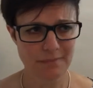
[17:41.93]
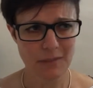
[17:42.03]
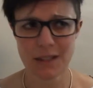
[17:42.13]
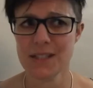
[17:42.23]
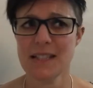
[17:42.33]

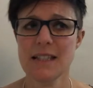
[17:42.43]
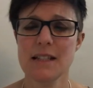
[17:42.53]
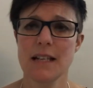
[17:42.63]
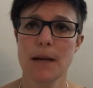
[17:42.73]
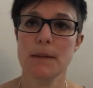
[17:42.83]
And you see the
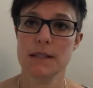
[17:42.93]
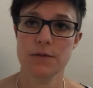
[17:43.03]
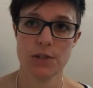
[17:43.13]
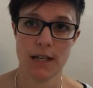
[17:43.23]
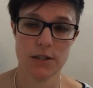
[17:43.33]
dynamics have
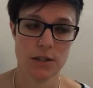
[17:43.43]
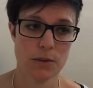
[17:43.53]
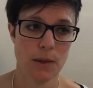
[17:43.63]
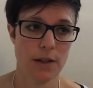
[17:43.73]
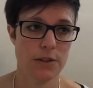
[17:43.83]
changed as
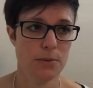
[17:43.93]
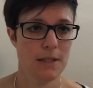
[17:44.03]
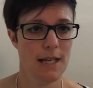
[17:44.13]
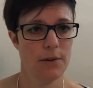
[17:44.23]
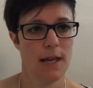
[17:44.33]
well. So we're
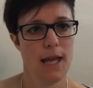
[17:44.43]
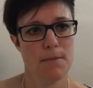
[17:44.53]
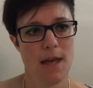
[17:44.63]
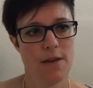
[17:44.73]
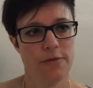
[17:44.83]
now at
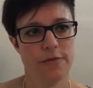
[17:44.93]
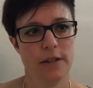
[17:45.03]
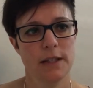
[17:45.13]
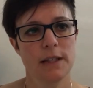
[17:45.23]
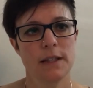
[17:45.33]
MF.
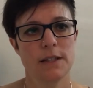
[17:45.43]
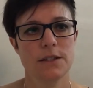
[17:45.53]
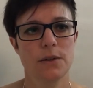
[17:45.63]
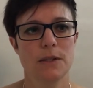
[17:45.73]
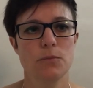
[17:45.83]

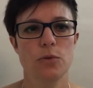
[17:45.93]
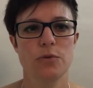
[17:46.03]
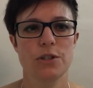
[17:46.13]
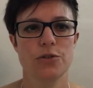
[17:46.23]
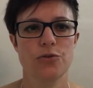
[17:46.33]
So it's more
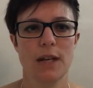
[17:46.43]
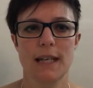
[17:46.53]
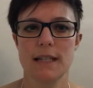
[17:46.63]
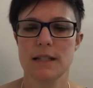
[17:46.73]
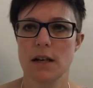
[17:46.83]

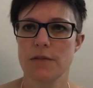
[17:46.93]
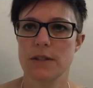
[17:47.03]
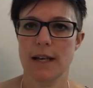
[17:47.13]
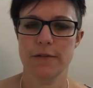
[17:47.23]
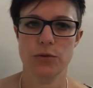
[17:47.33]
restrained after
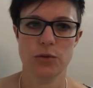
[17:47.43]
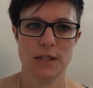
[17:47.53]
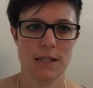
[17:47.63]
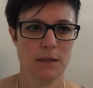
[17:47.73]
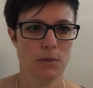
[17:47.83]
that
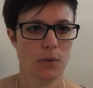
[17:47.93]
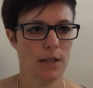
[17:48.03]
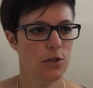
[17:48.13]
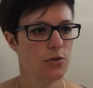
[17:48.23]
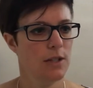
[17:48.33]
fortissimo
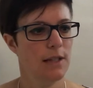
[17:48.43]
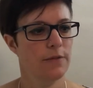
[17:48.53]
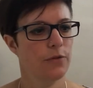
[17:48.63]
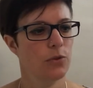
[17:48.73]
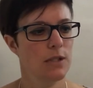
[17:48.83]
entry
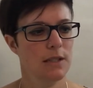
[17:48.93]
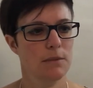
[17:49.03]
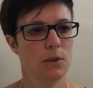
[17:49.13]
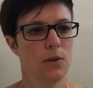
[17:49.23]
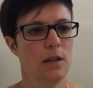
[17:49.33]
and
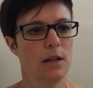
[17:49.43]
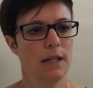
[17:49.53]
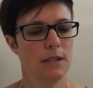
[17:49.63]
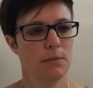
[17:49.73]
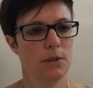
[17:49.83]
fortissimo
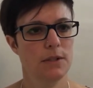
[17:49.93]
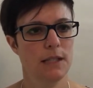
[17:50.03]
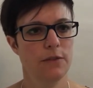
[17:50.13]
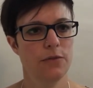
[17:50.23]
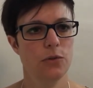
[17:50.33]

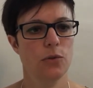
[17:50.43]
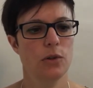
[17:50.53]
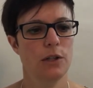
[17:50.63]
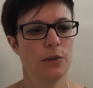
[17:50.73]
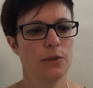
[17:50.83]
leitmotif for
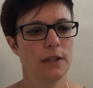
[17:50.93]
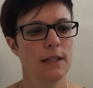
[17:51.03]
Luke.